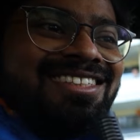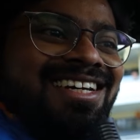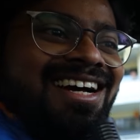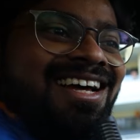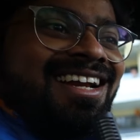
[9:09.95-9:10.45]
this
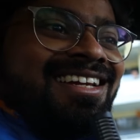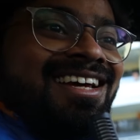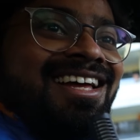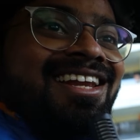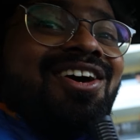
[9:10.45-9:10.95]
car,
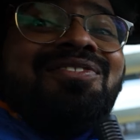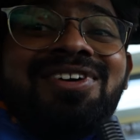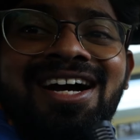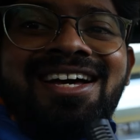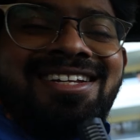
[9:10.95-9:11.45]
and I
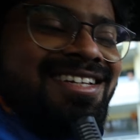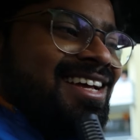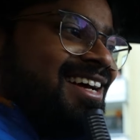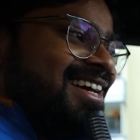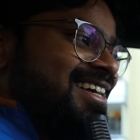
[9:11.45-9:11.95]
love cars
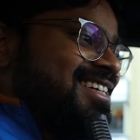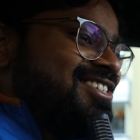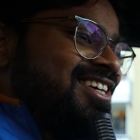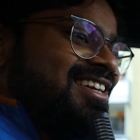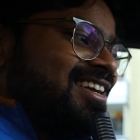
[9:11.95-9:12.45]

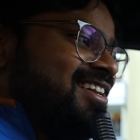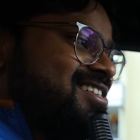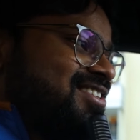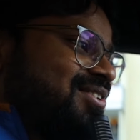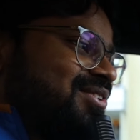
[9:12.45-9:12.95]
in
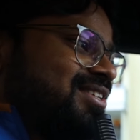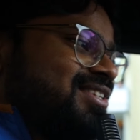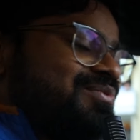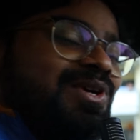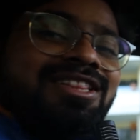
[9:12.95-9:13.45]
general. So this
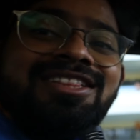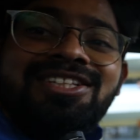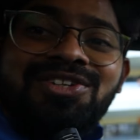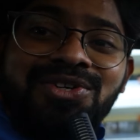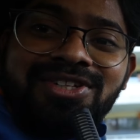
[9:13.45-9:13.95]
is one
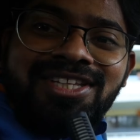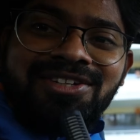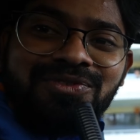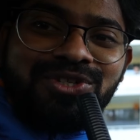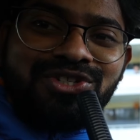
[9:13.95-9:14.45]
good
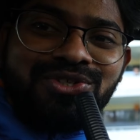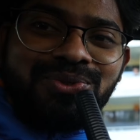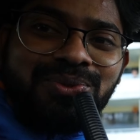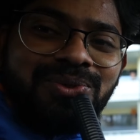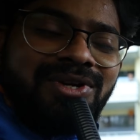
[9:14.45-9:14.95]
thing which
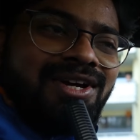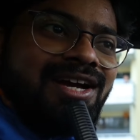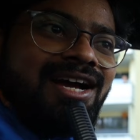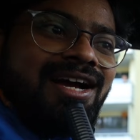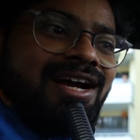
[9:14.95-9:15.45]
you
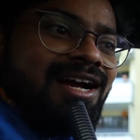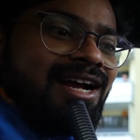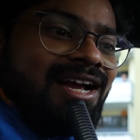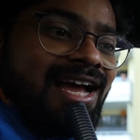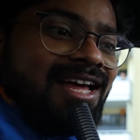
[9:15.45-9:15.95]

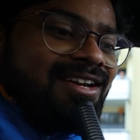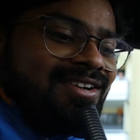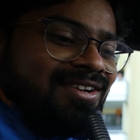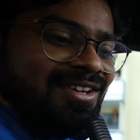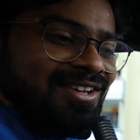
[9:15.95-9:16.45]
can